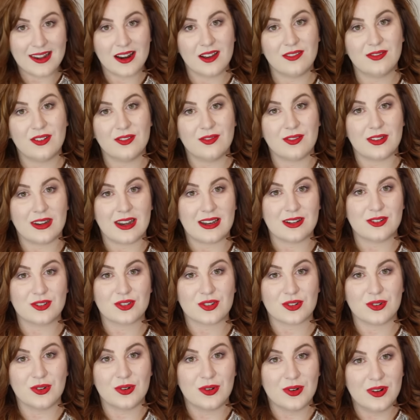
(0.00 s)
enough of an
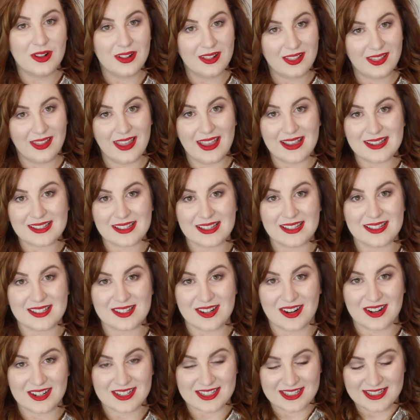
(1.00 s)
intro, let's get
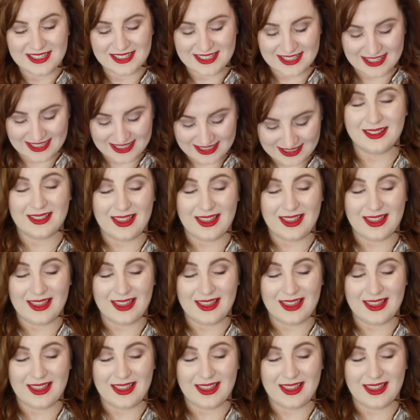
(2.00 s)
started.